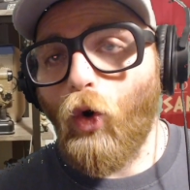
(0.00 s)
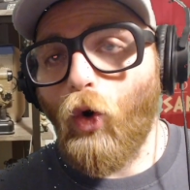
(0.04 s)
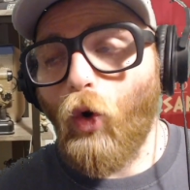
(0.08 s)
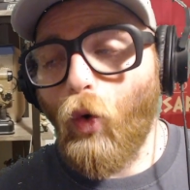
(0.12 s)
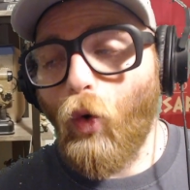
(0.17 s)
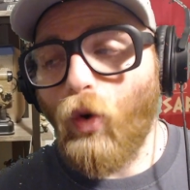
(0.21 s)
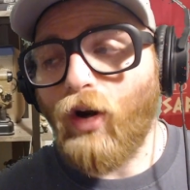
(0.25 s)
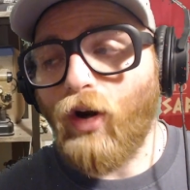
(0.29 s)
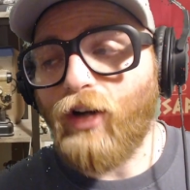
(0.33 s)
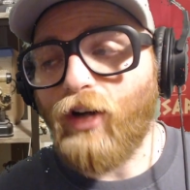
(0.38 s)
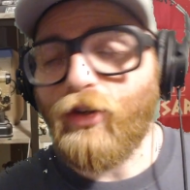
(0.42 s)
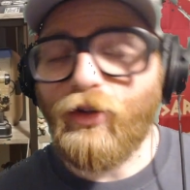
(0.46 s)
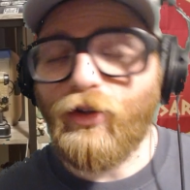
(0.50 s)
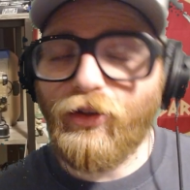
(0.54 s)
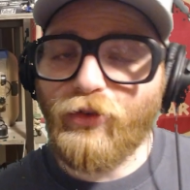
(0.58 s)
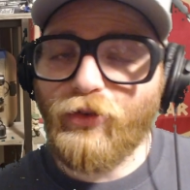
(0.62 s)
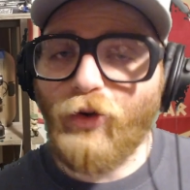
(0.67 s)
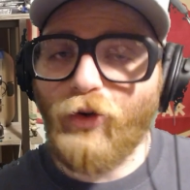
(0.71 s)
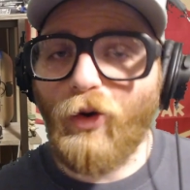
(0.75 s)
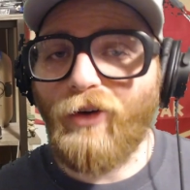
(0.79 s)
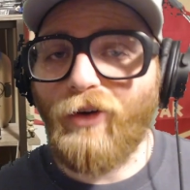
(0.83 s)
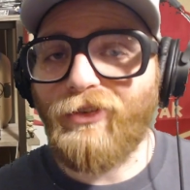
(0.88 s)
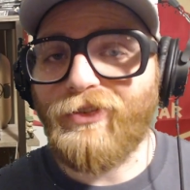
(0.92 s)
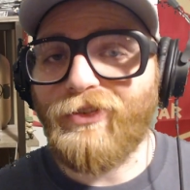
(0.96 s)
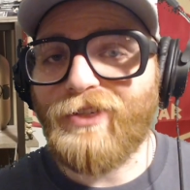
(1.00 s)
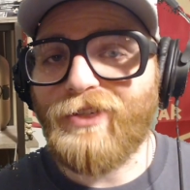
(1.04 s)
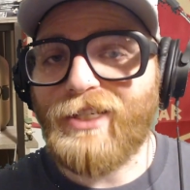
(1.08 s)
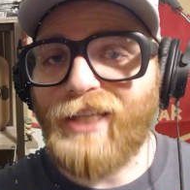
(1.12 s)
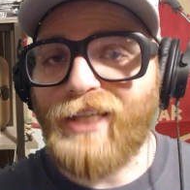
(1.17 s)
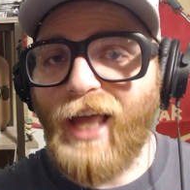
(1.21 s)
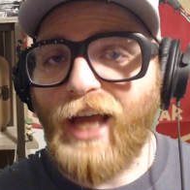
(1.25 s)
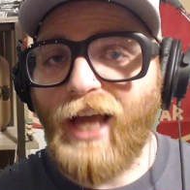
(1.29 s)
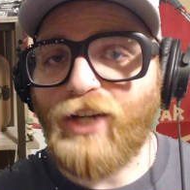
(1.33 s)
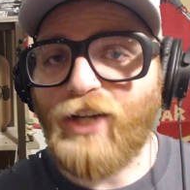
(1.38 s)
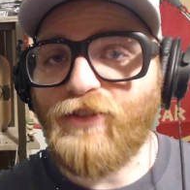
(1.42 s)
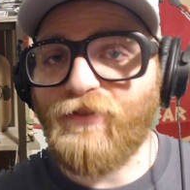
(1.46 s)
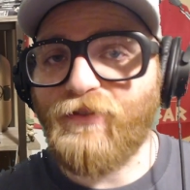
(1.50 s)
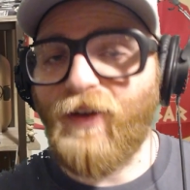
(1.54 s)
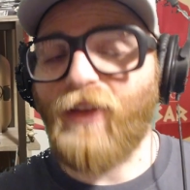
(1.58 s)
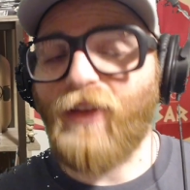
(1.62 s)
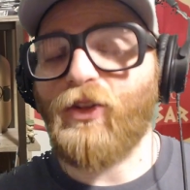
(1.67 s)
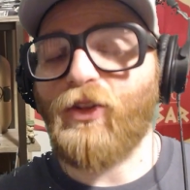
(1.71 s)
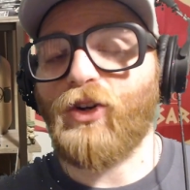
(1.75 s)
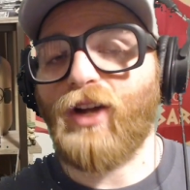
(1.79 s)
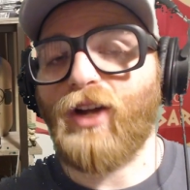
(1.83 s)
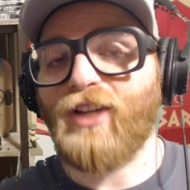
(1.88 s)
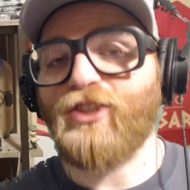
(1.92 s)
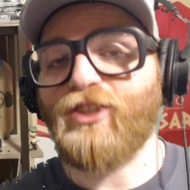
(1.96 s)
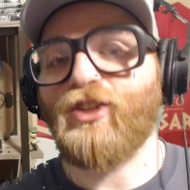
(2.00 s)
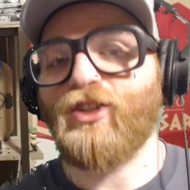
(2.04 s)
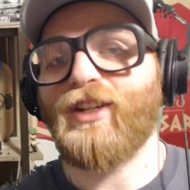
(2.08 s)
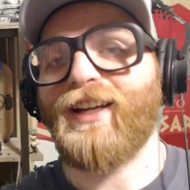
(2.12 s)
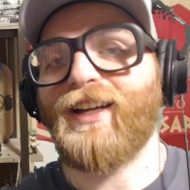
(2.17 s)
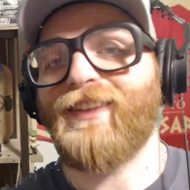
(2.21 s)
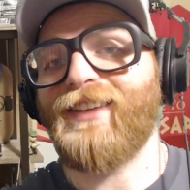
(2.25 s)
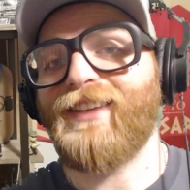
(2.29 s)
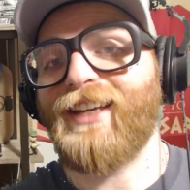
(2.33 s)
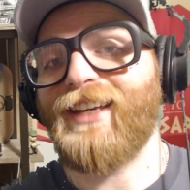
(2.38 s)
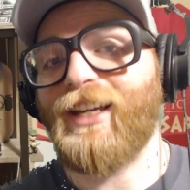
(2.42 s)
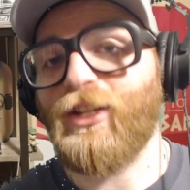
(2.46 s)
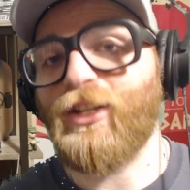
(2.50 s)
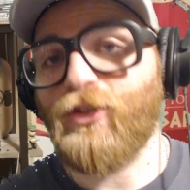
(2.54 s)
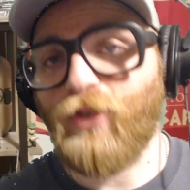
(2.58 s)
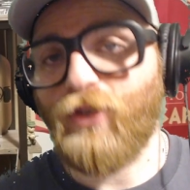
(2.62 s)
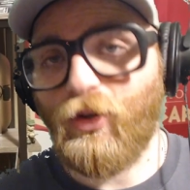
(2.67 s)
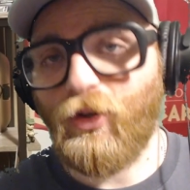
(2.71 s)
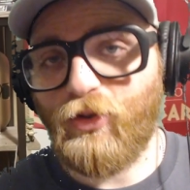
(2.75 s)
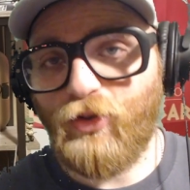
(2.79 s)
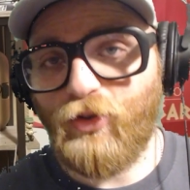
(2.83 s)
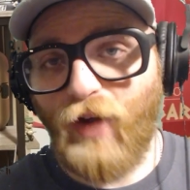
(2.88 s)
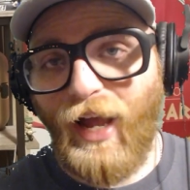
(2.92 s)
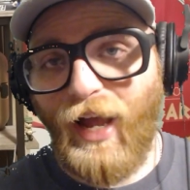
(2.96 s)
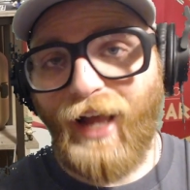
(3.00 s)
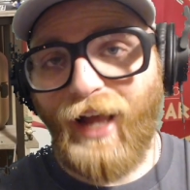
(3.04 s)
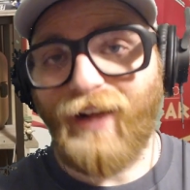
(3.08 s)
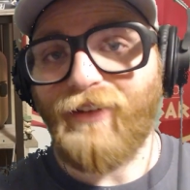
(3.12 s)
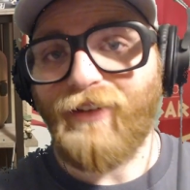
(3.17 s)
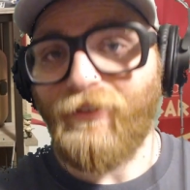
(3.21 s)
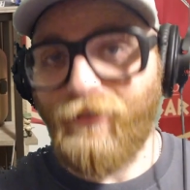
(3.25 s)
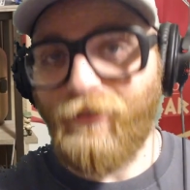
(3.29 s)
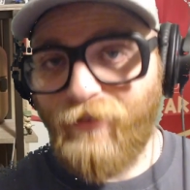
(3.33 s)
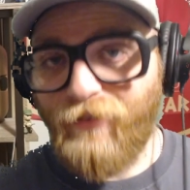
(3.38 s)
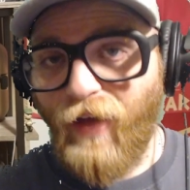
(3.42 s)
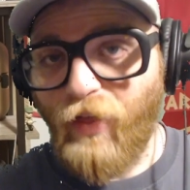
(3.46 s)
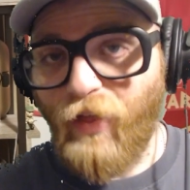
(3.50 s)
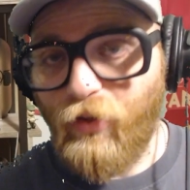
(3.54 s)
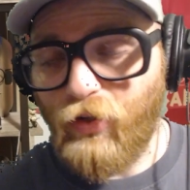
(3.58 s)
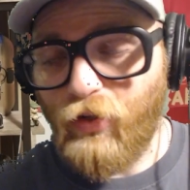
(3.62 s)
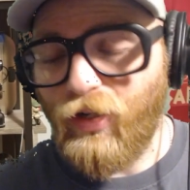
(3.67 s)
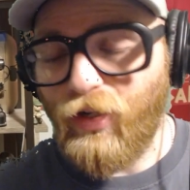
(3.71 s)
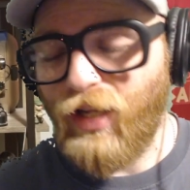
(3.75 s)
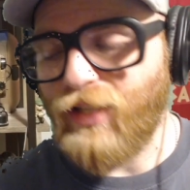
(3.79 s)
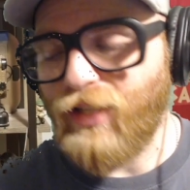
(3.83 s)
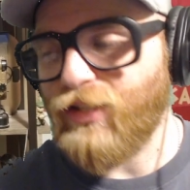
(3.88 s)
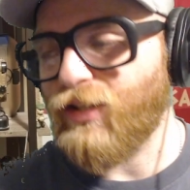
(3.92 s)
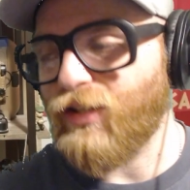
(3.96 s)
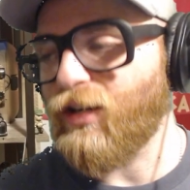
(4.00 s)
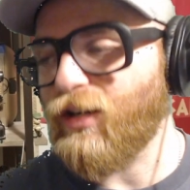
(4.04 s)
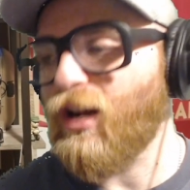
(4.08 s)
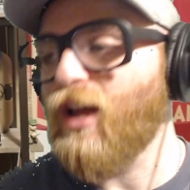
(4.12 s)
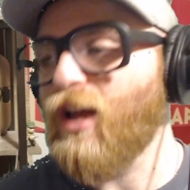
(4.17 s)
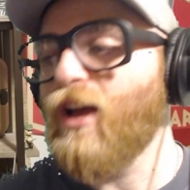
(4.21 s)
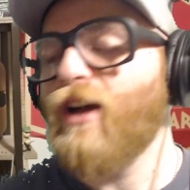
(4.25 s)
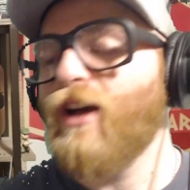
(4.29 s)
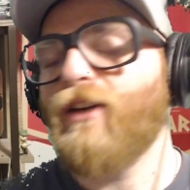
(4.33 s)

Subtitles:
or you could throw a /Featherduster to get the intro track, Featherduster.